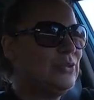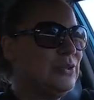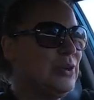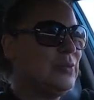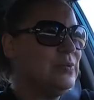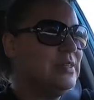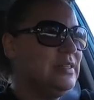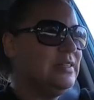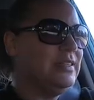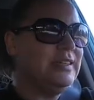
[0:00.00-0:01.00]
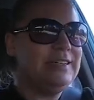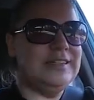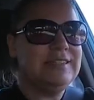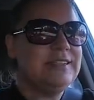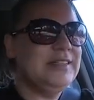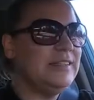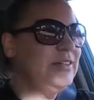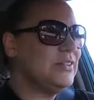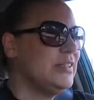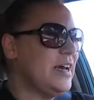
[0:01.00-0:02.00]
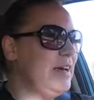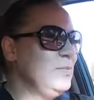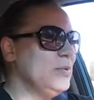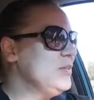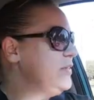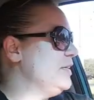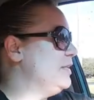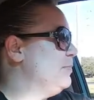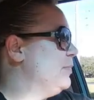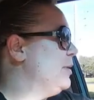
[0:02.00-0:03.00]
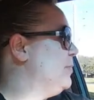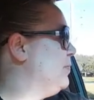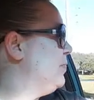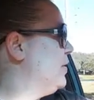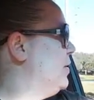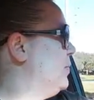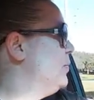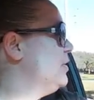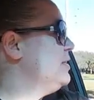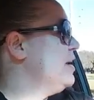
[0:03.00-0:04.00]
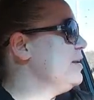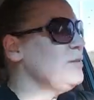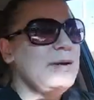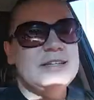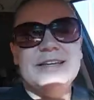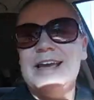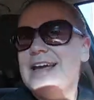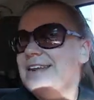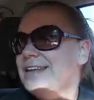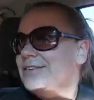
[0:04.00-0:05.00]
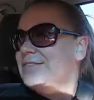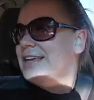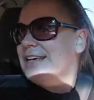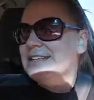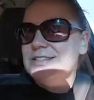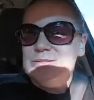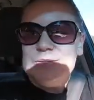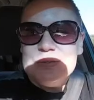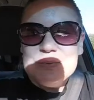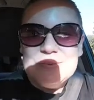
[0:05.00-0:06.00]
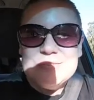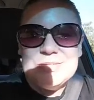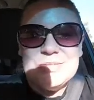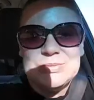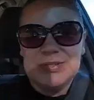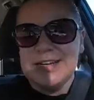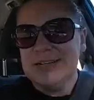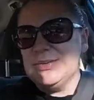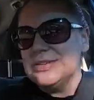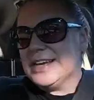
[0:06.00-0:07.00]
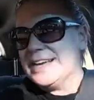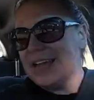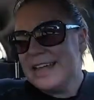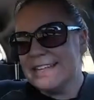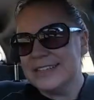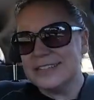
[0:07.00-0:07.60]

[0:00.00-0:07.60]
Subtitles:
so there's that. We'll see. But was not expecting any of this, so stay tuned, I guess.